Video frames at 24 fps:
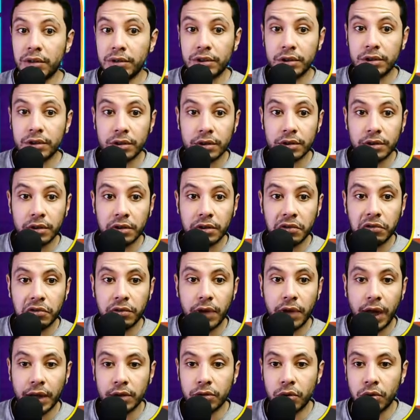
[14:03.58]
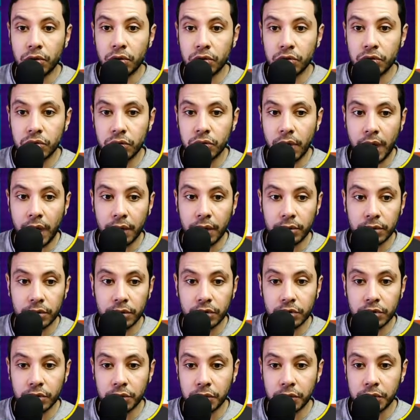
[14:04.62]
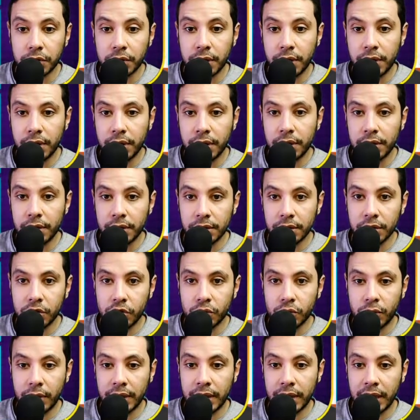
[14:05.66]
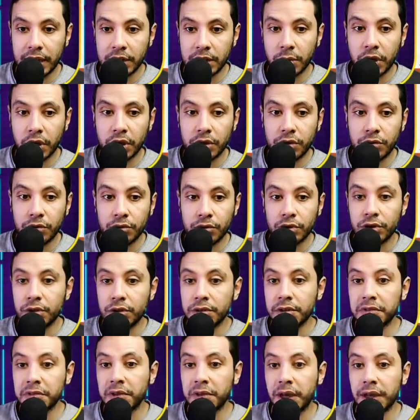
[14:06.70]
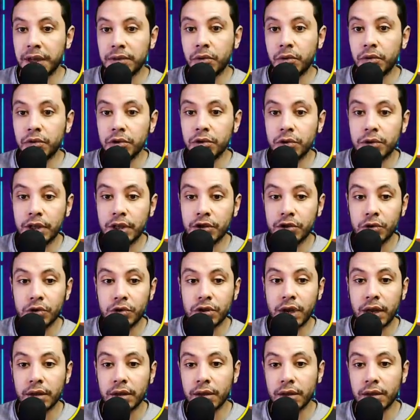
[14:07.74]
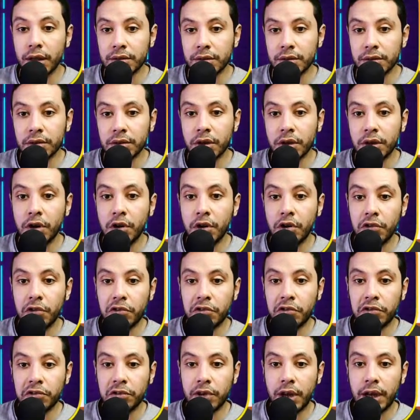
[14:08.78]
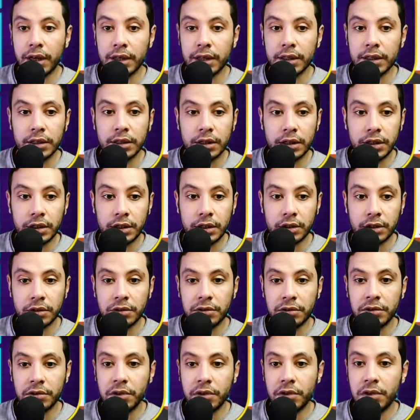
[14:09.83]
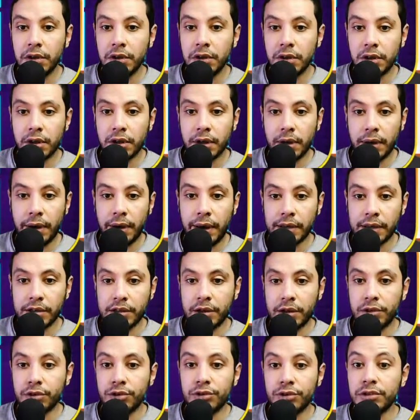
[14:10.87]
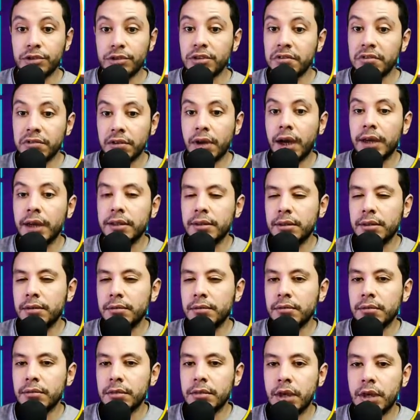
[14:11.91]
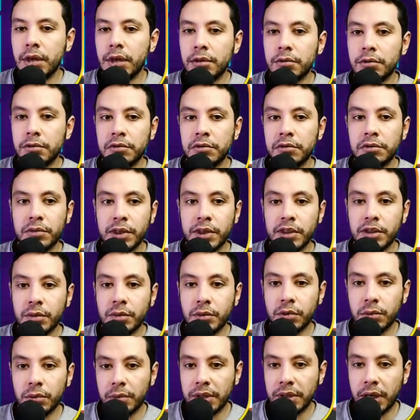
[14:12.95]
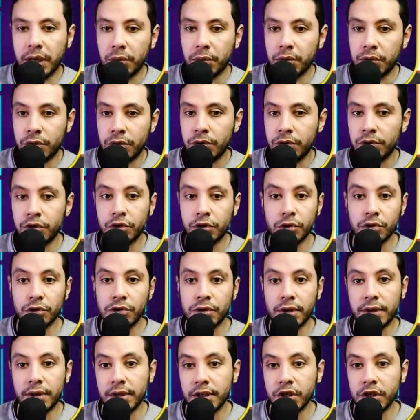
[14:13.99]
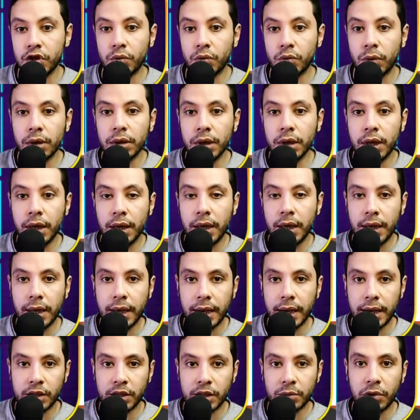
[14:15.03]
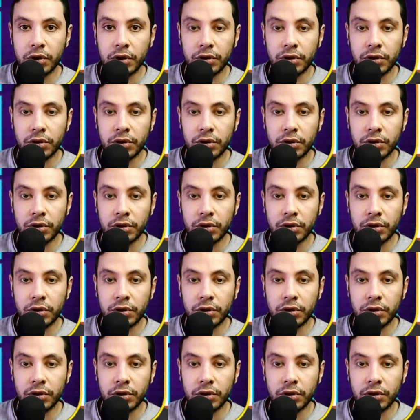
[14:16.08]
return flight also. I will choose this one as my return flight, or you can choose another flight here as a return flight. They are flexible, but I will choose this one as my